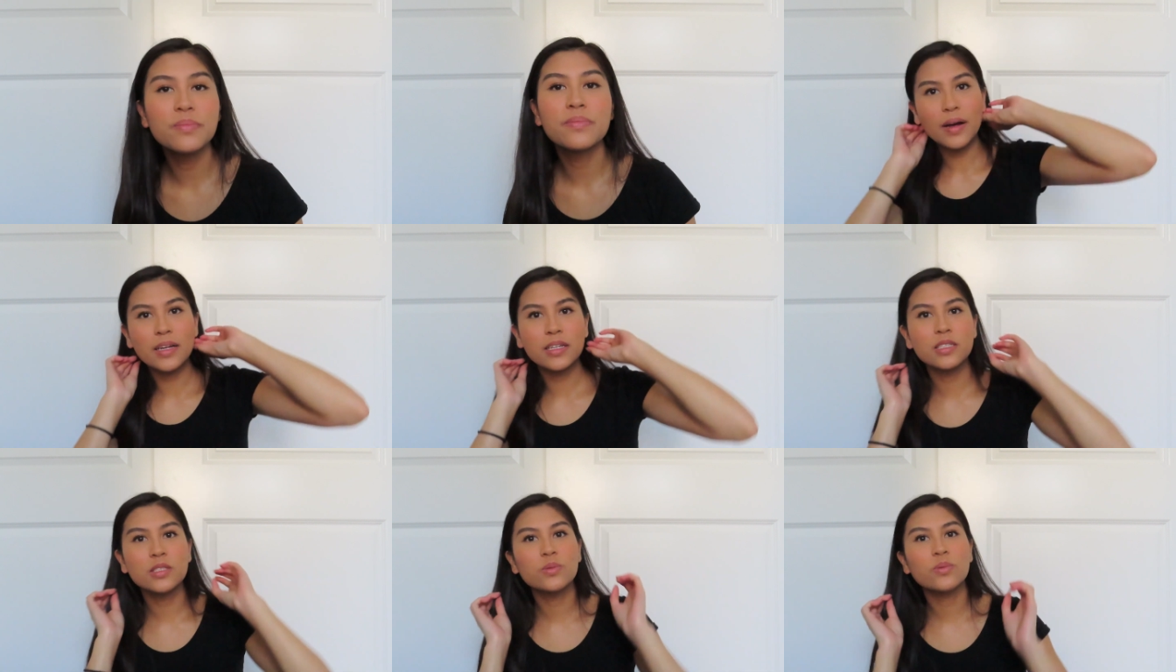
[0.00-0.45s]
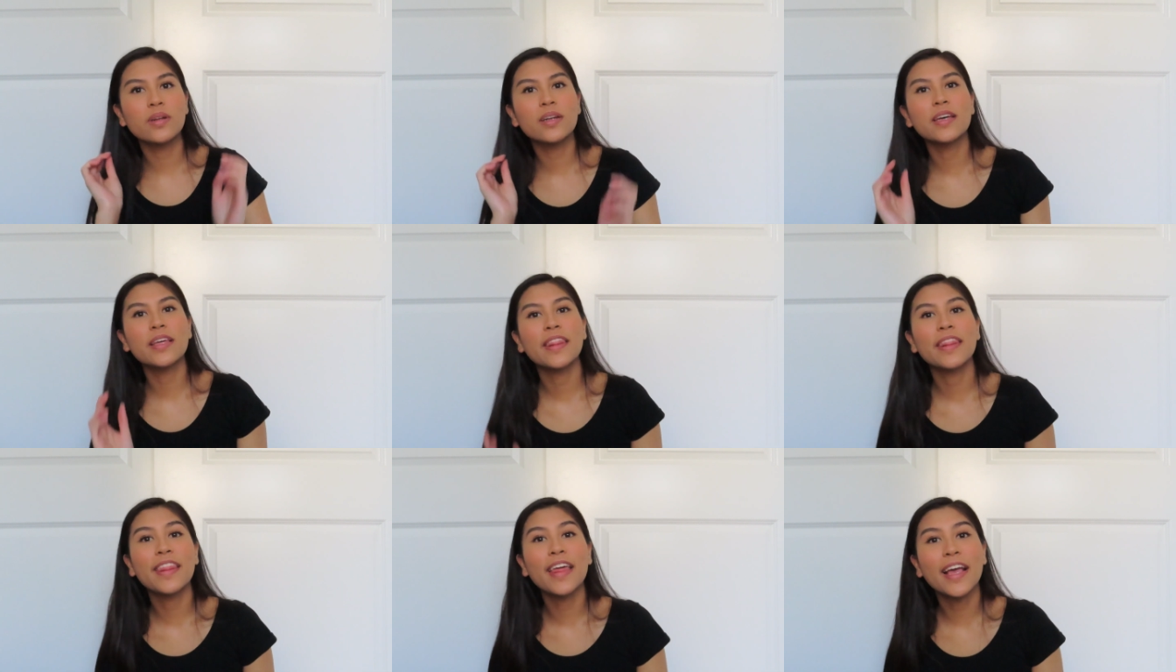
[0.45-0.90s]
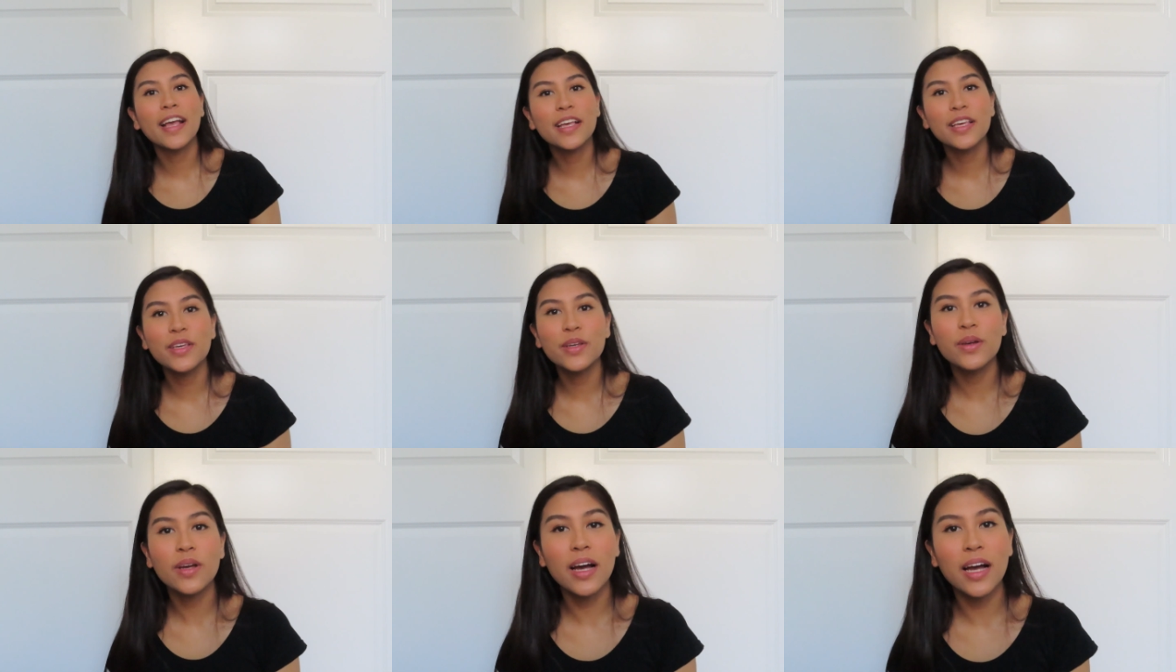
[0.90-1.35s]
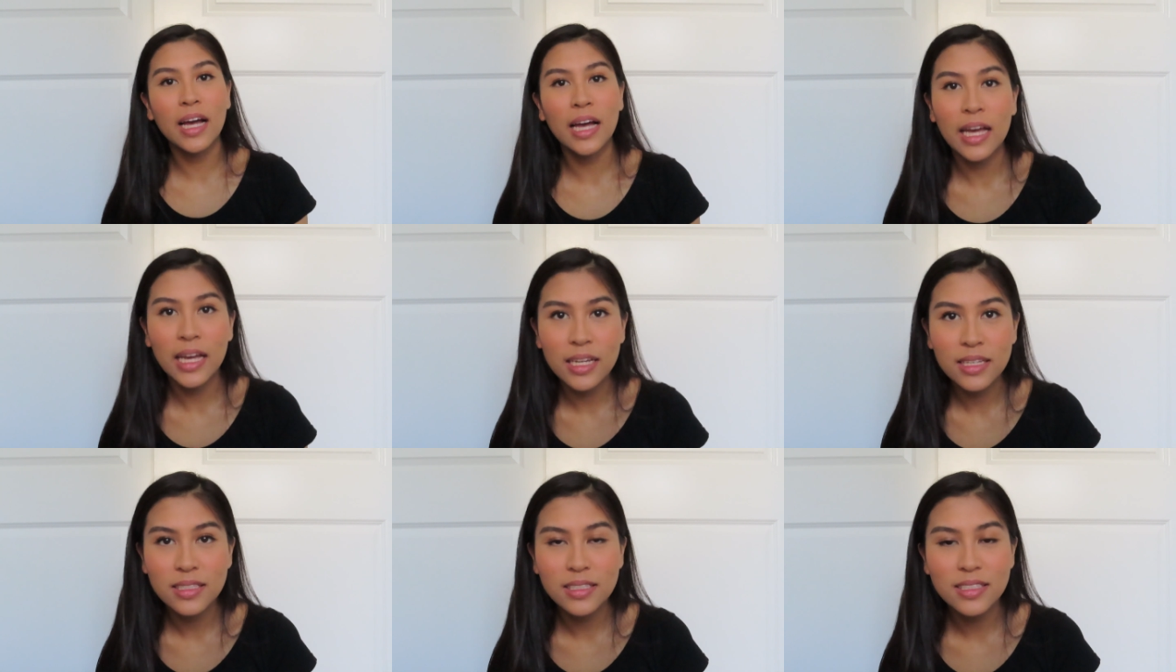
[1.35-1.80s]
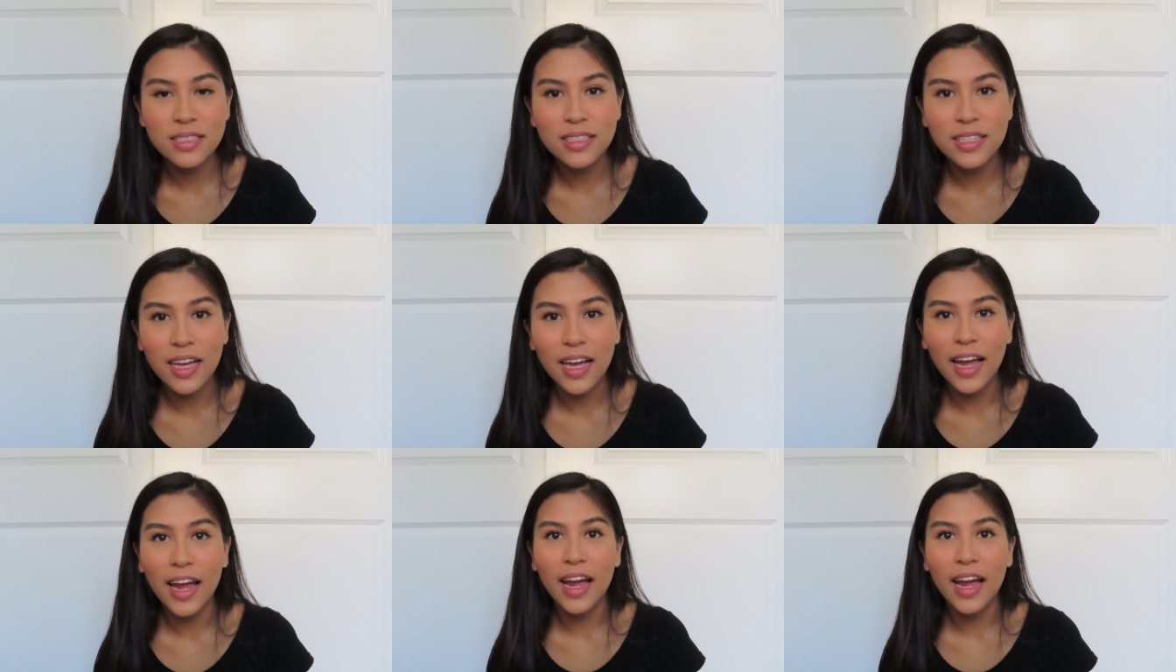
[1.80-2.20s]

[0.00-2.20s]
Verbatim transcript: I just want to thank you guys